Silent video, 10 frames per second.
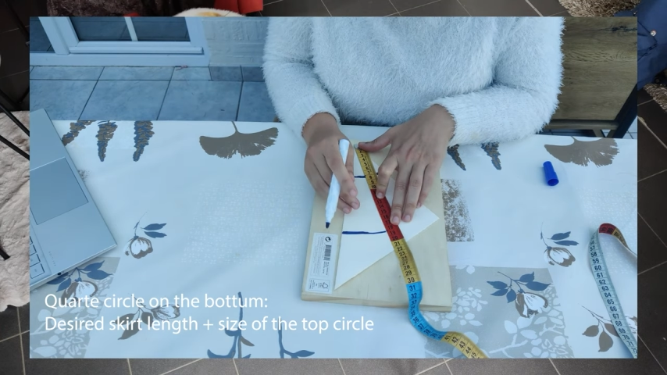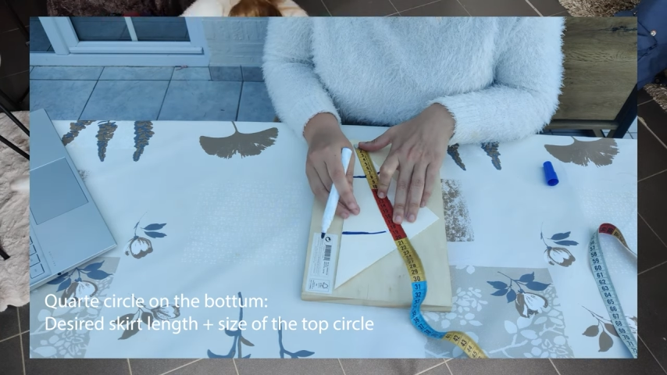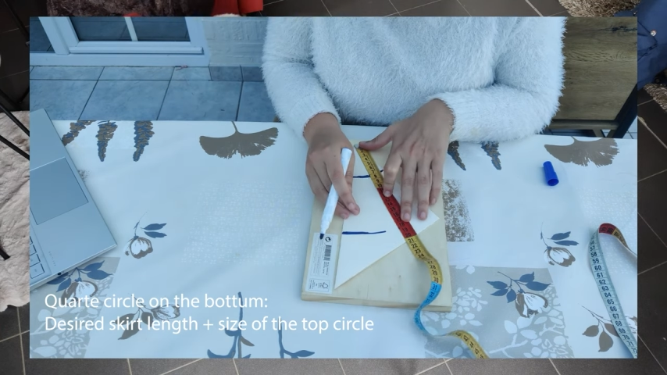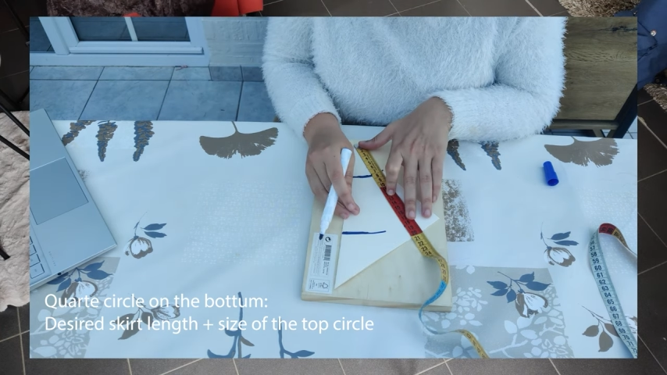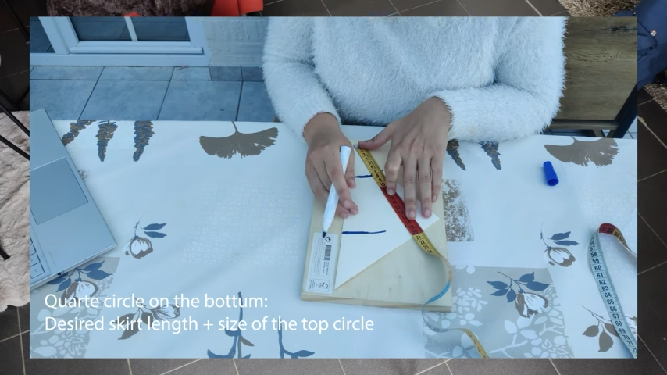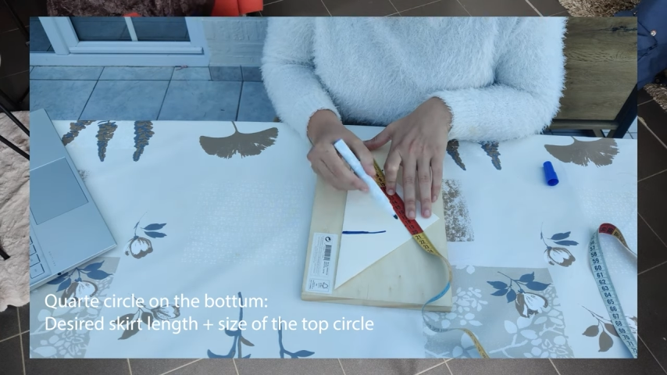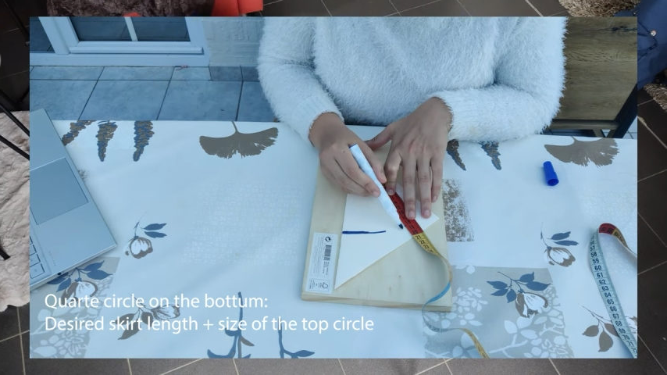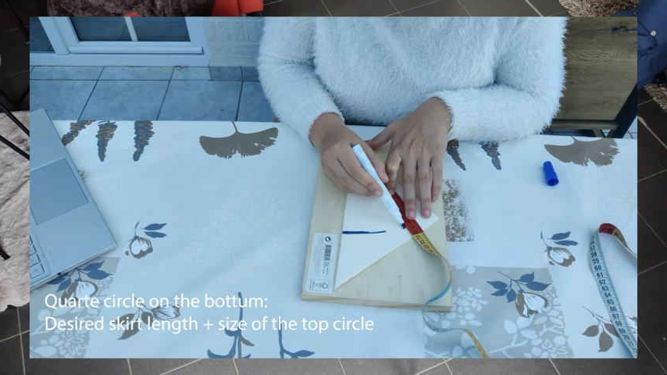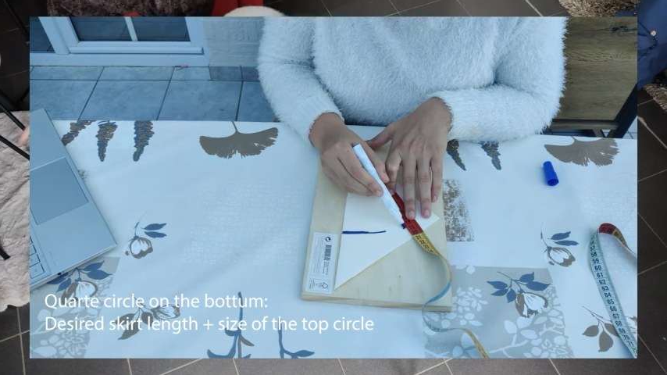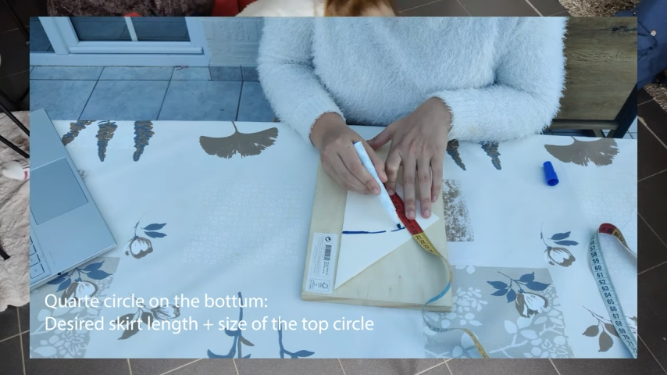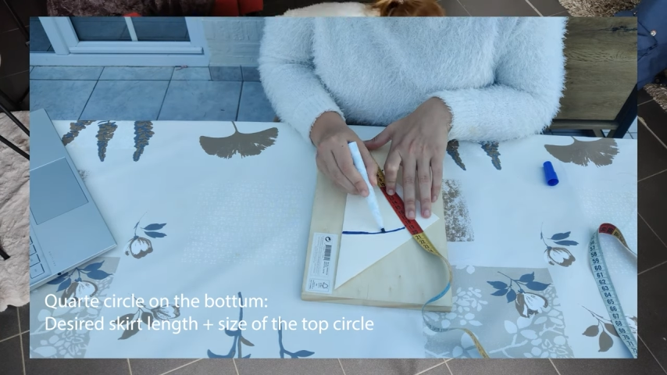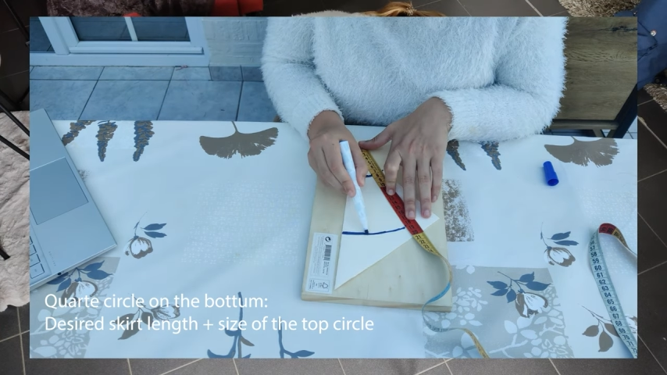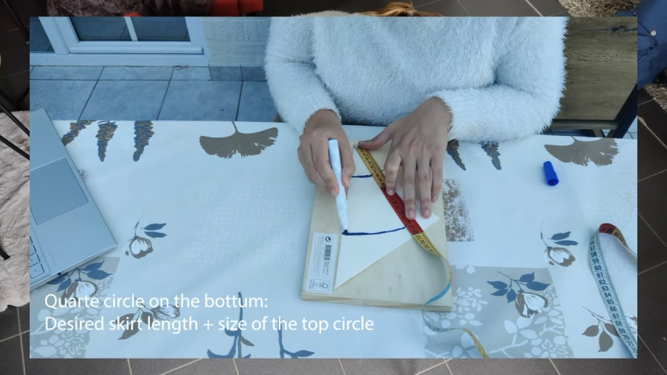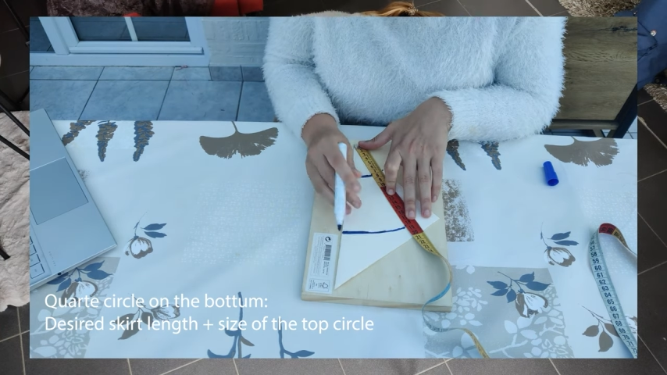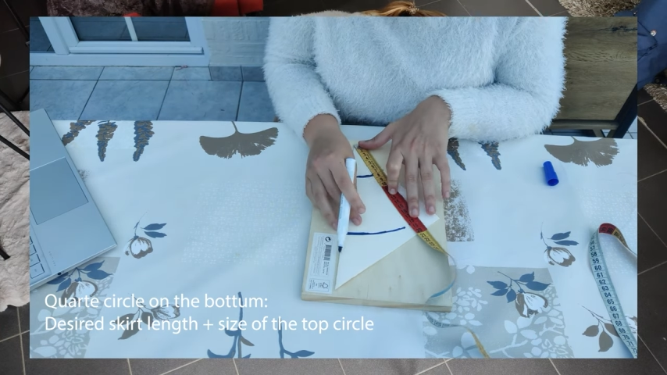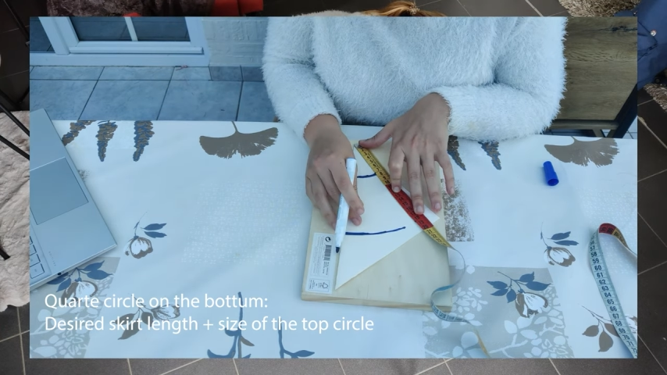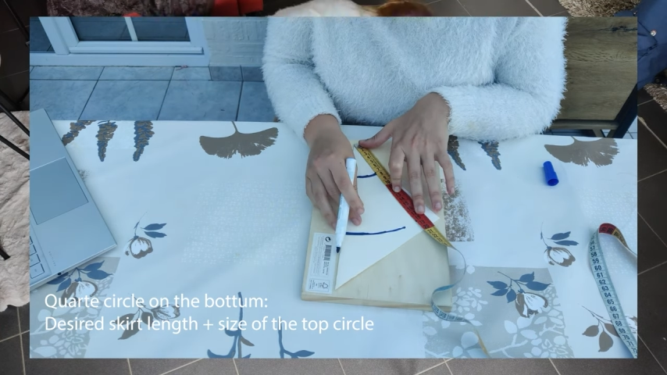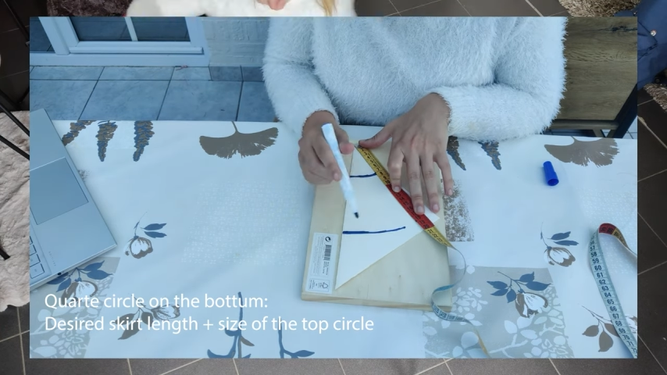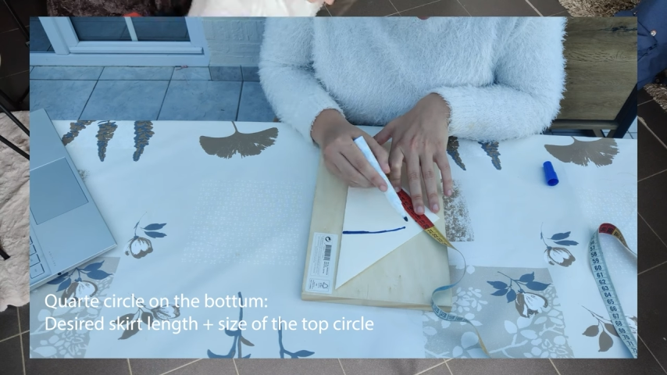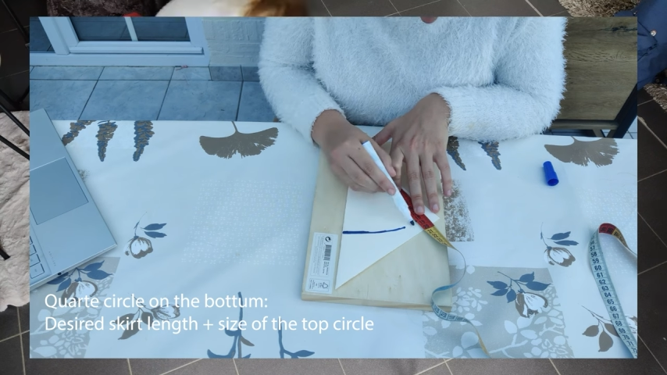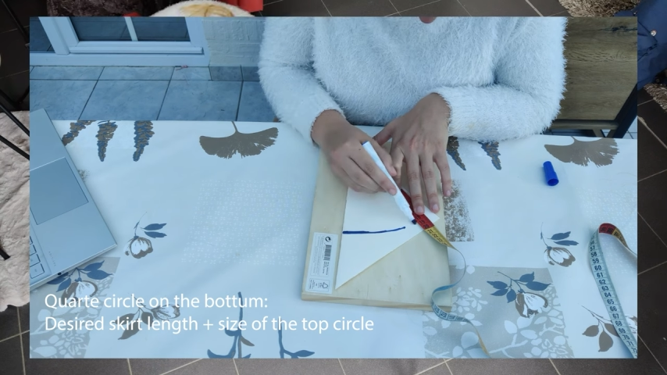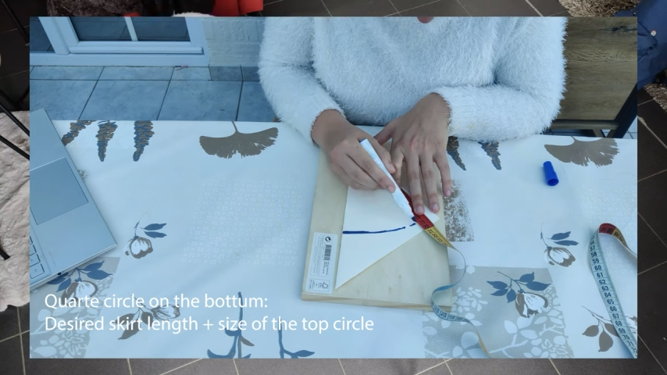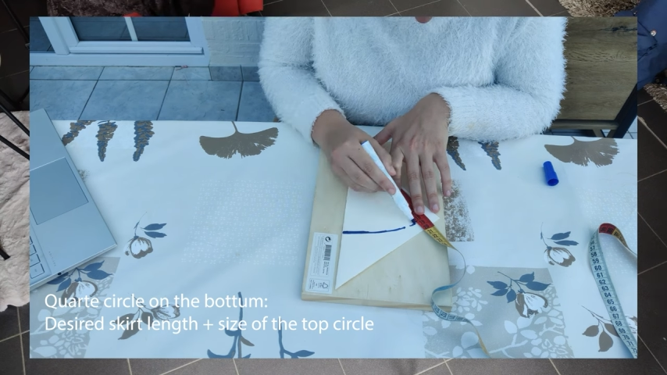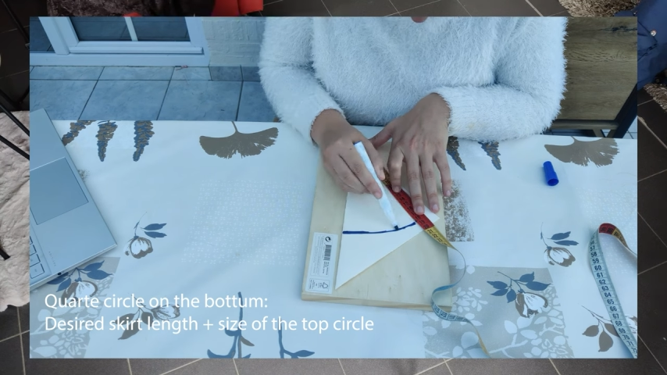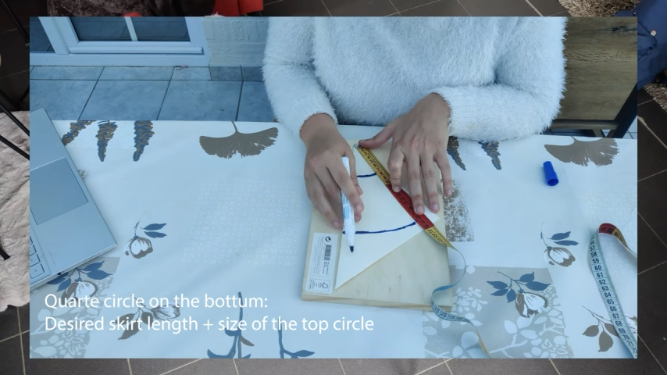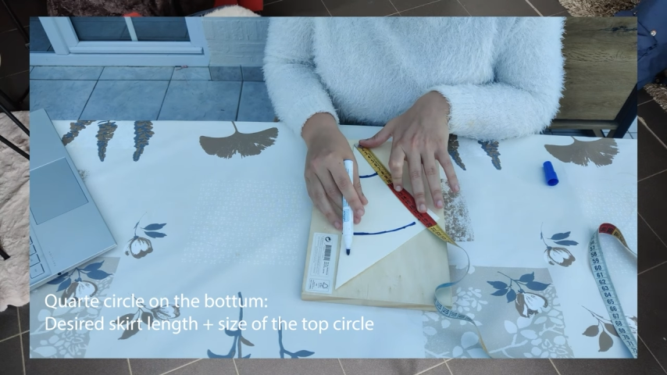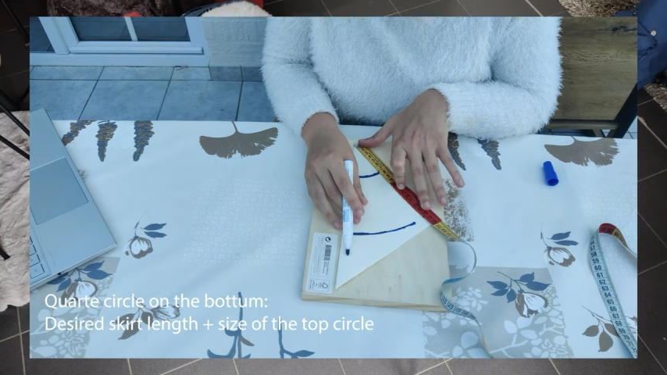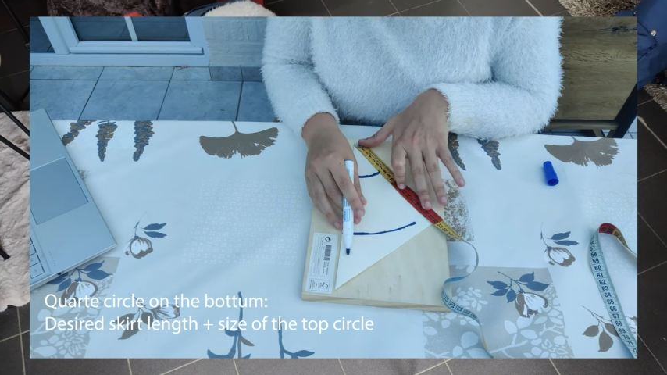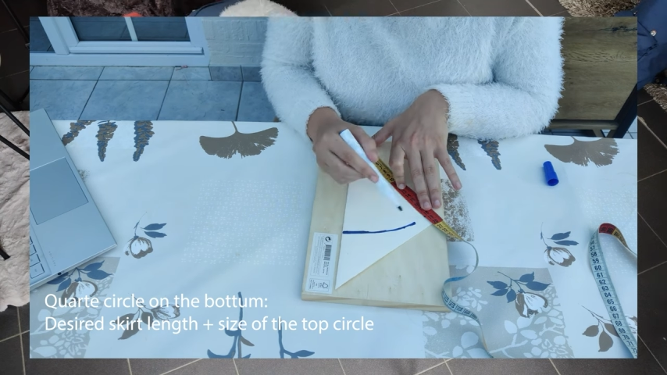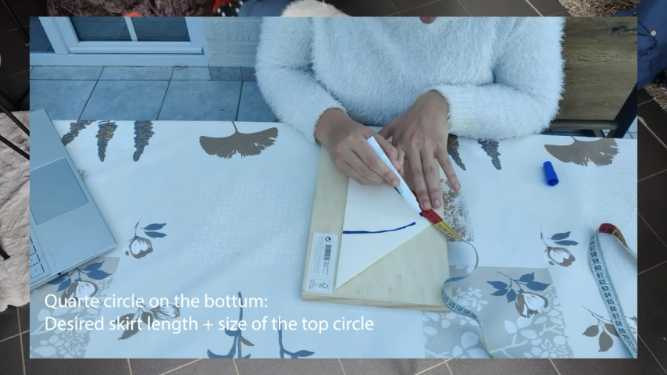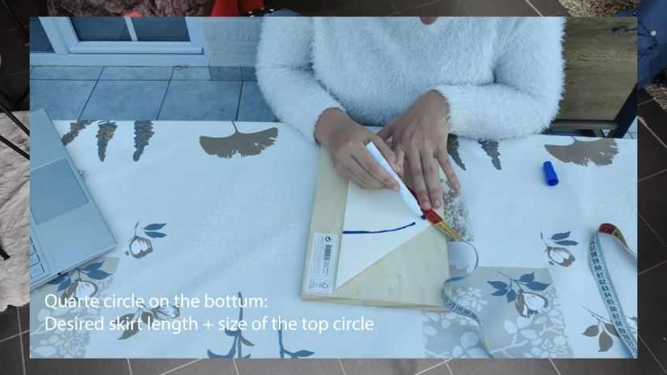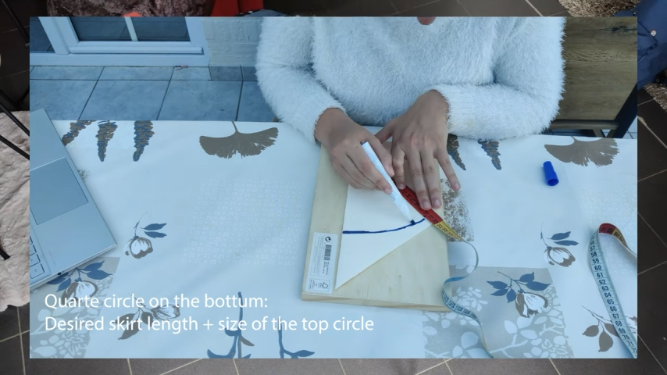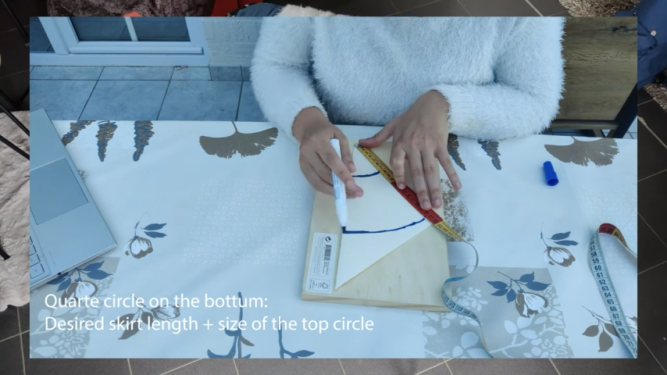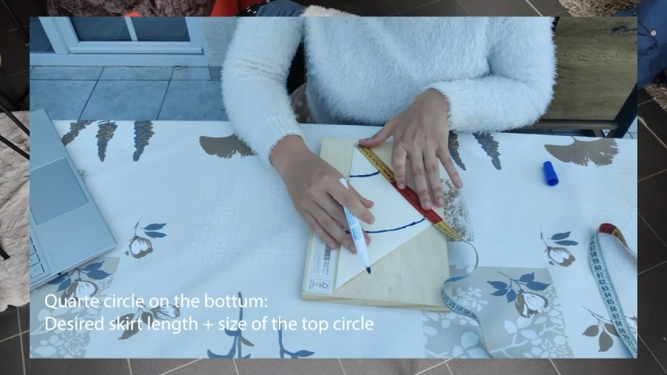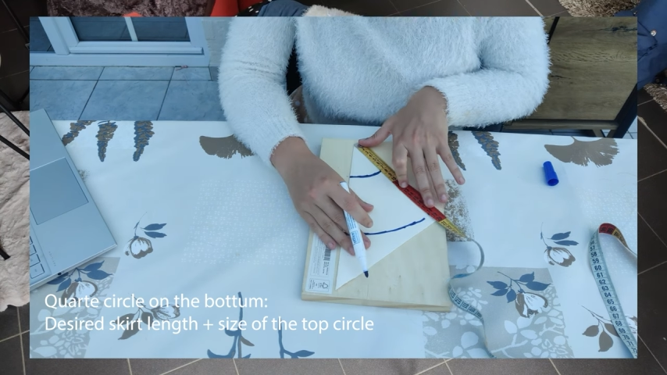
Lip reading: (no speaker visible)